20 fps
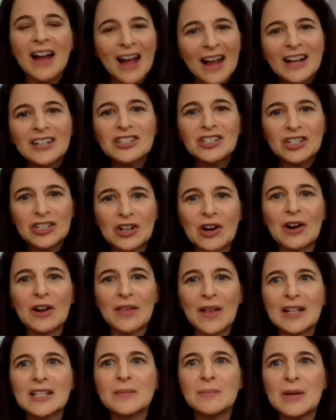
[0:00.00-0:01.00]
the guy actually
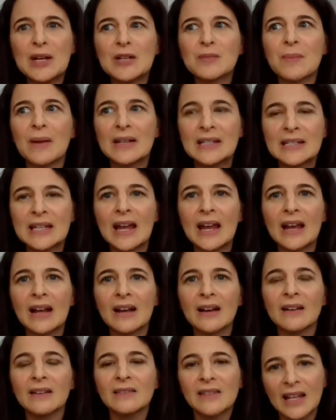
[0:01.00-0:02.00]
started that speech by
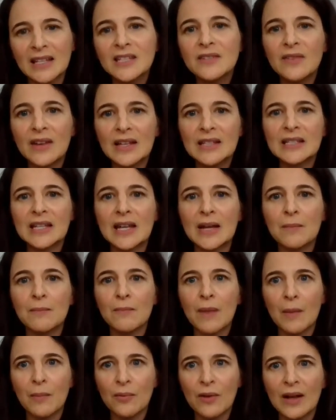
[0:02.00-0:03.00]
saying, let's face
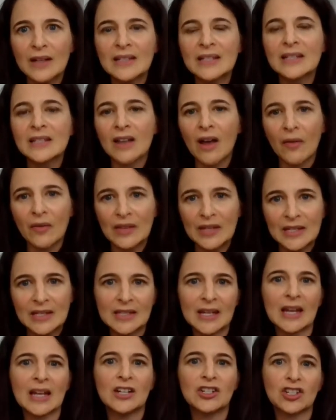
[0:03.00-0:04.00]
it, my presence on
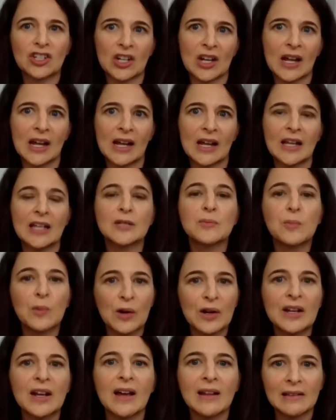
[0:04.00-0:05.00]
this stage tonight is
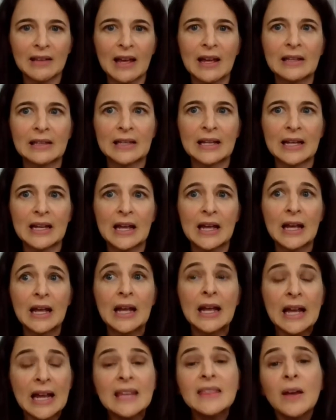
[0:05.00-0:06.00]
pretty unlikely.
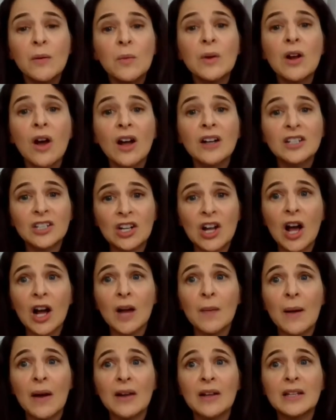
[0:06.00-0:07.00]
He then went on to
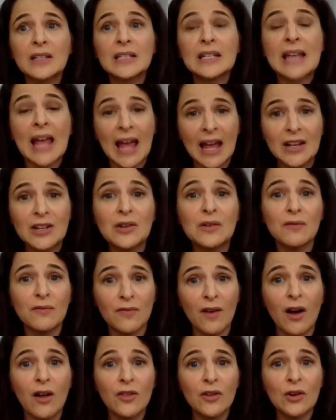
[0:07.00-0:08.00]
talk about his
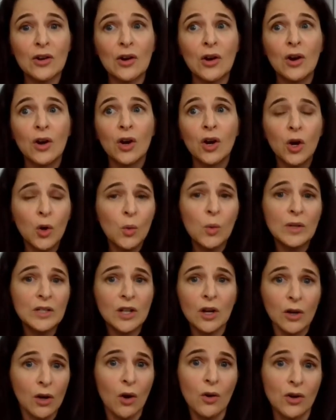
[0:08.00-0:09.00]
Kenyan father who
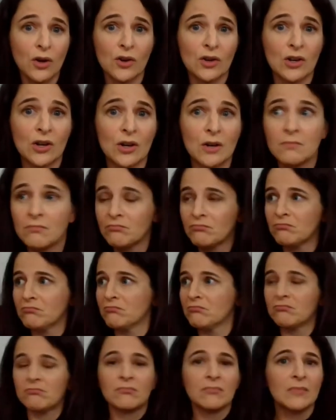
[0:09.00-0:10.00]
was a goat herder.
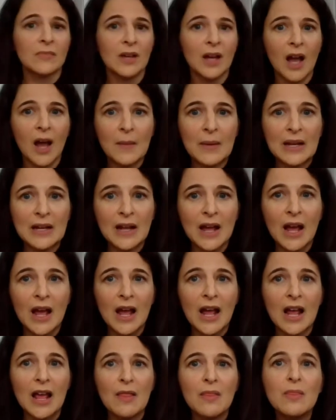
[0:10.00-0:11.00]
I
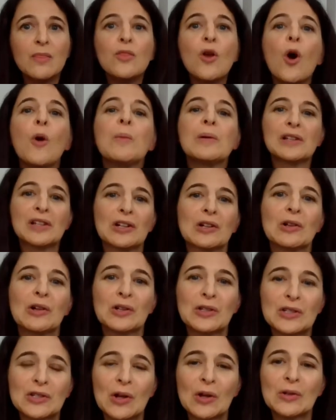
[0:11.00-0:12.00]
mean, no
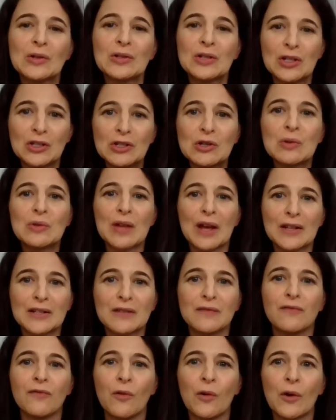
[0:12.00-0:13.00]
political consultant in
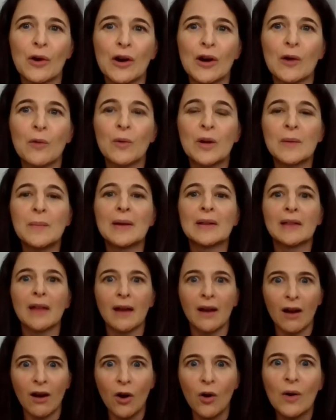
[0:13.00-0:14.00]
2004 would have been
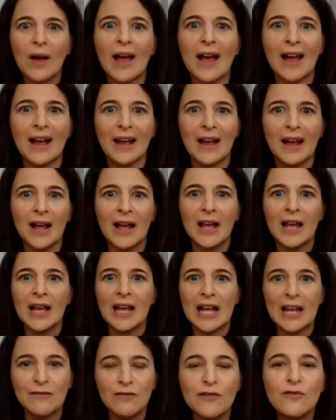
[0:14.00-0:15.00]
like, okay,
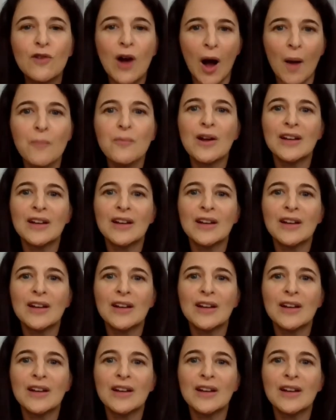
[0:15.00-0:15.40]
if you've